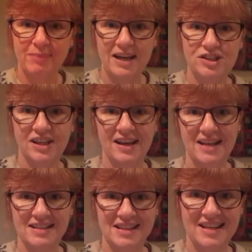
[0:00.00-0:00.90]
managed to
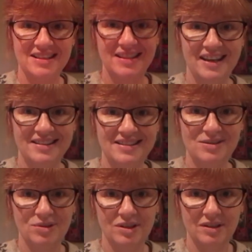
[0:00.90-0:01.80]
connect to the internet,
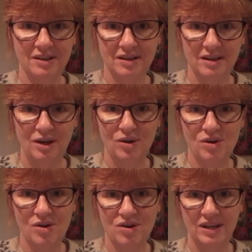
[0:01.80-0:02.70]
still got to kind of
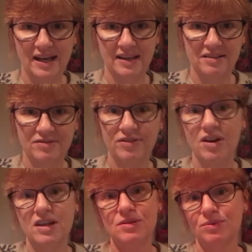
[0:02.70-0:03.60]
log on and
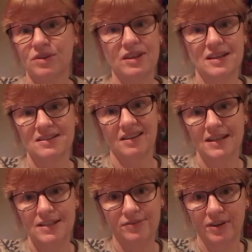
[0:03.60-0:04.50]
find all the things that I
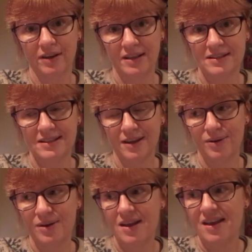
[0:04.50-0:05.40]
need to find.
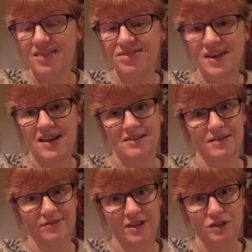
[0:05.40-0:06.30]
So that's
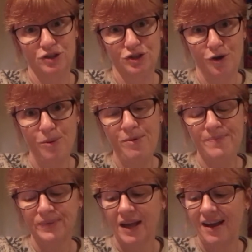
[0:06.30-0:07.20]
a fun job.
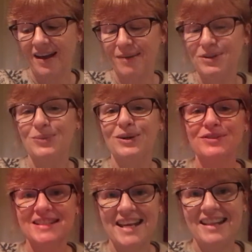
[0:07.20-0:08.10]
You will
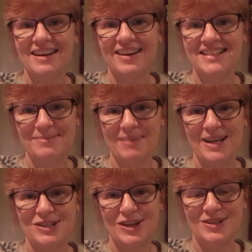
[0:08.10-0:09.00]
have seen that I did
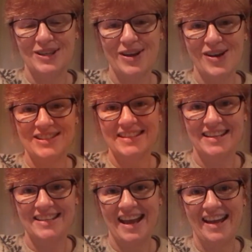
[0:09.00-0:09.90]
manage to go to the garden
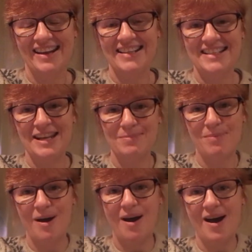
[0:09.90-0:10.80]
centre and I did
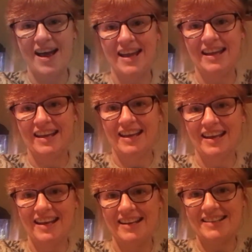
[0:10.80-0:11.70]
buy
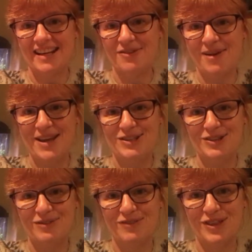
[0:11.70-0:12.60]
a little
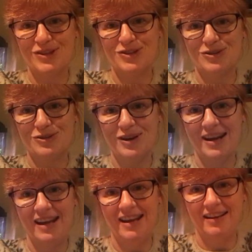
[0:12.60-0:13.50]
decoration for the
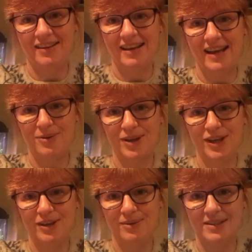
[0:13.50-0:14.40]
tree. How
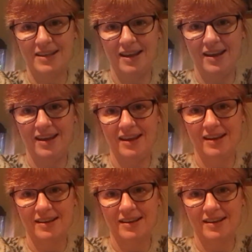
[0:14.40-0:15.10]
cute is he?